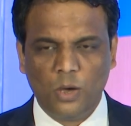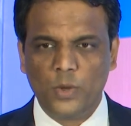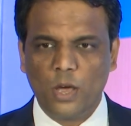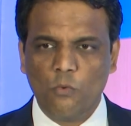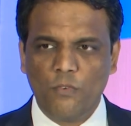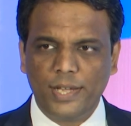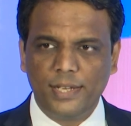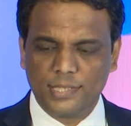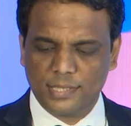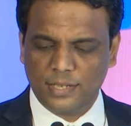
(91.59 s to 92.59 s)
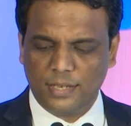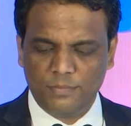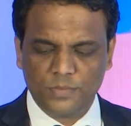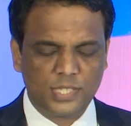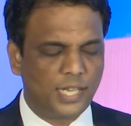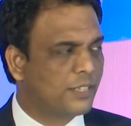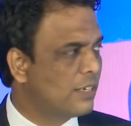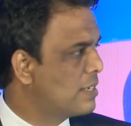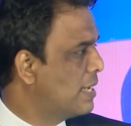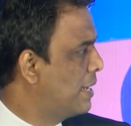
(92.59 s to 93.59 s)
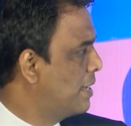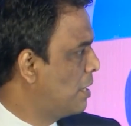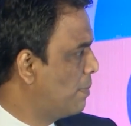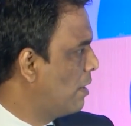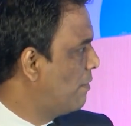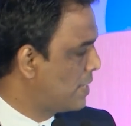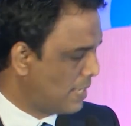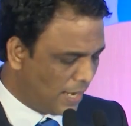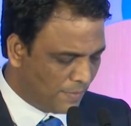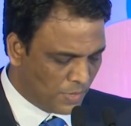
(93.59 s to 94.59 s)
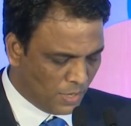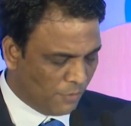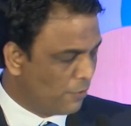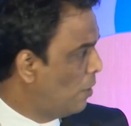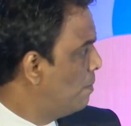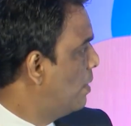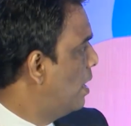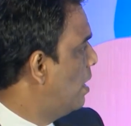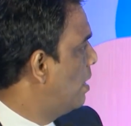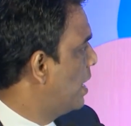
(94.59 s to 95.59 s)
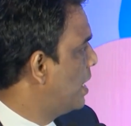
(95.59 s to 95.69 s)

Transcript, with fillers: We have various uh, sectors at ETBFSI from uh,